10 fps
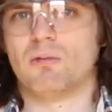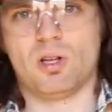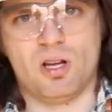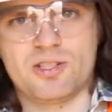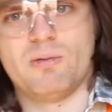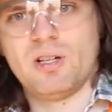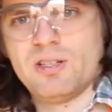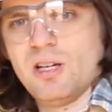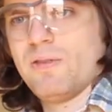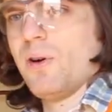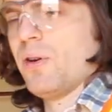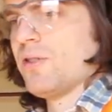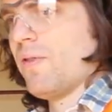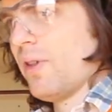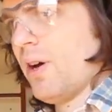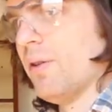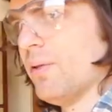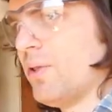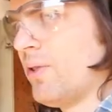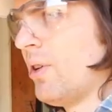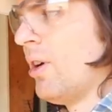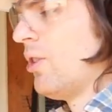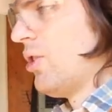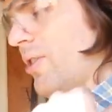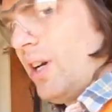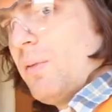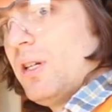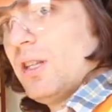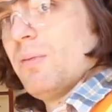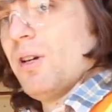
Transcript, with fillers: we'll also want to take photos of those, just like we did the